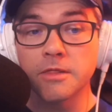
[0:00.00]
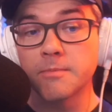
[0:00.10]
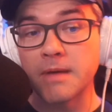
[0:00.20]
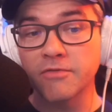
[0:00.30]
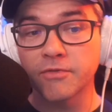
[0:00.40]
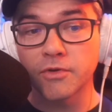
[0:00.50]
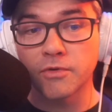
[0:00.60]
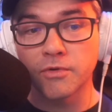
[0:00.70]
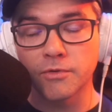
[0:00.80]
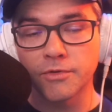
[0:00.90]
benefit
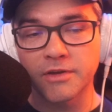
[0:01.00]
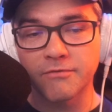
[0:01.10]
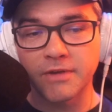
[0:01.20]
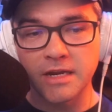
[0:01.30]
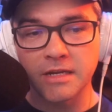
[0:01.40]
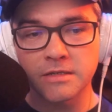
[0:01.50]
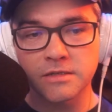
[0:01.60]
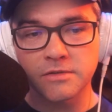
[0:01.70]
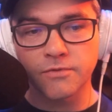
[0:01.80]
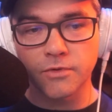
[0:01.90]
or the
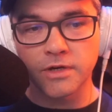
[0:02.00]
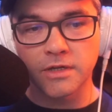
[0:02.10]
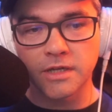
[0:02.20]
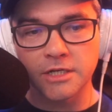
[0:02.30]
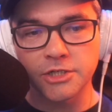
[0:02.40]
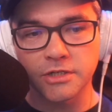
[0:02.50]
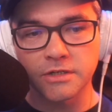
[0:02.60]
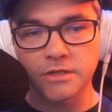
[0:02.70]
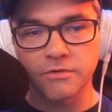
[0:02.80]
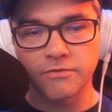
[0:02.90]
convenience for a
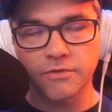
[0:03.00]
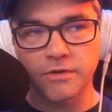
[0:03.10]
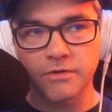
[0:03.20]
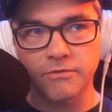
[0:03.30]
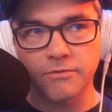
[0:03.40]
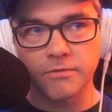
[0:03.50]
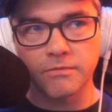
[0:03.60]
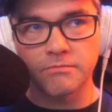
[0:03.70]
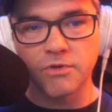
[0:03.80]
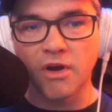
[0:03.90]
clinician of
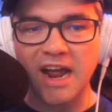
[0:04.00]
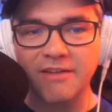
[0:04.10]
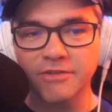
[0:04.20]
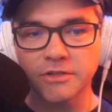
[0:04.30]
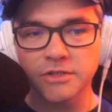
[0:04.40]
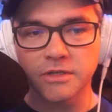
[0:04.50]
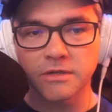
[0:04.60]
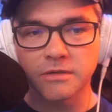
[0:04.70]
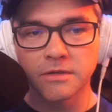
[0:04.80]
not having to